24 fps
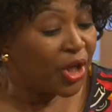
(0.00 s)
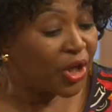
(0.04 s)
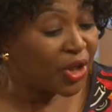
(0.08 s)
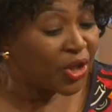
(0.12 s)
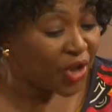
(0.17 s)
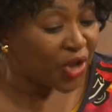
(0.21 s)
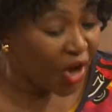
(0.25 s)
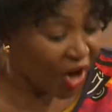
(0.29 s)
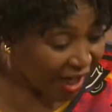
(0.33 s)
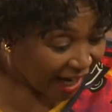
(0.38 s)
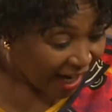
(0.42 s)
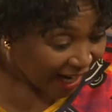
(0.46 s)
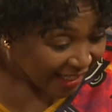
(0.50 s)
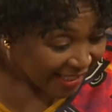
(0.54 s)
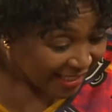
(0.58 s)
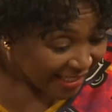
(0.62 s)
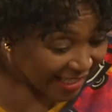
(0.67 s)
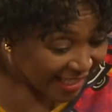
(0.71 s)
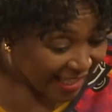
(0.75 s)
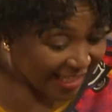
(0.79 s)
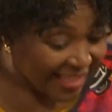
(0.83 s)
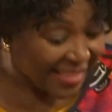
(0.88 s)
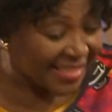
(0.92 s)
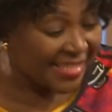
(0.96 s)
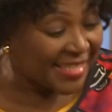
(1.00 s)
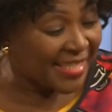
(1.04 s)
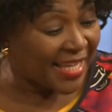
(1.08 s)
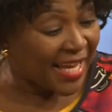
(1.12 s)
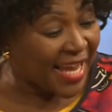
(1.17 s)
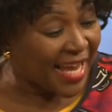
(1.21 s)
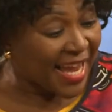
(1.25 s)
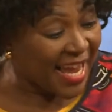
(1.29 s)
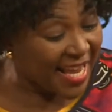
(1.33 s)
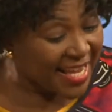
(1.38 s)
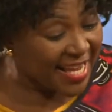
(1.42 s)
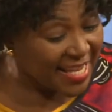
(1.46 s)
rock art is the
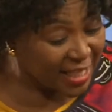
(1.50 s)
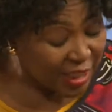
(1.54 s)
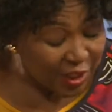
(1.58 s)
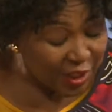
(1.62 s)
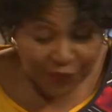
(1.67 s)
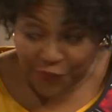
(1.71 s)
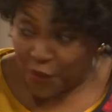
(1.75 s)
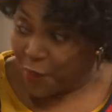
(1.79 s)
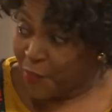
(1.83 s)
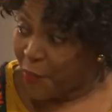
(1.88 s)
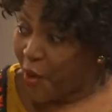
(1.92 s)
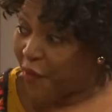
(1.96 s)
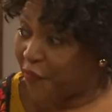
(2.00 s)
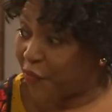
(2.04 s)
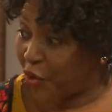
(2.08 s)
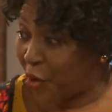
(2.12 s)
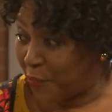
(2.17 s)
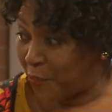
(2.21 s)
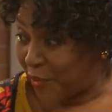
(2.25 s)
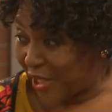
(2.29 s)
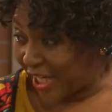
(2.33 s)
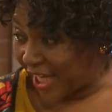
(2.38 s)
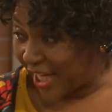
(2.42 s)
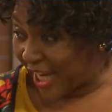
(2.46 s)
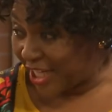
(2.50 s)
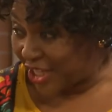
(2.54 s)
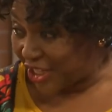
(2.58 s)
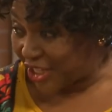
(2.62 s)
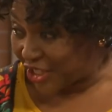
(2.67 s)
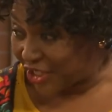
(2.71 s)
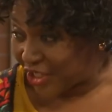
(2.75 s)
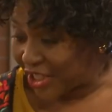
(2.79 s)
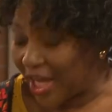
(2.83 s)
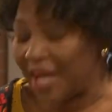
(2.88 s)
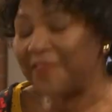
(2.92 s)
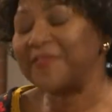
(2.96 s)
earliest form of
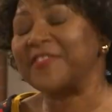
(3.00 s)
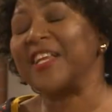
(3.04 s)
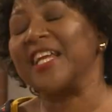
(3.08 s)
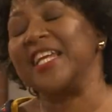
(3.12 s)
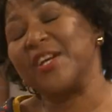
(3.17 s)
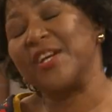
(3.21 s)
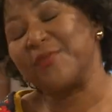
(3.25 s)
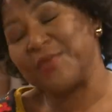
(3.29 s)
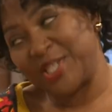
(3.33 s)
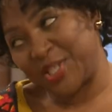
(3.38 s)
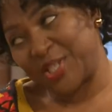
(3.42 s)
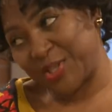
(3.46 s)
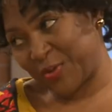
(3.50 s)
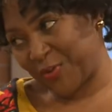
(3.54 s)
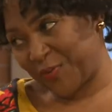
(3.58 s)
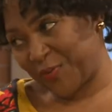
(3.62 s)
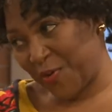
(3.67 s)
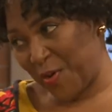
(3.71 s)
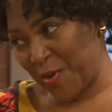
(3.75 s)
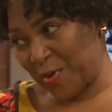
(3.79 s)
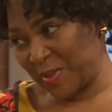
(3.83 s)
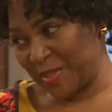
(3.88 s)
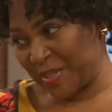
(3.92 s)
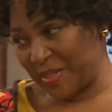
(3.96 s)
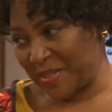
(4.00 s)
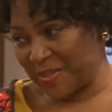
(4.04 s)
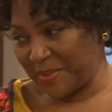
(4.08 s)
communication after languages, of course.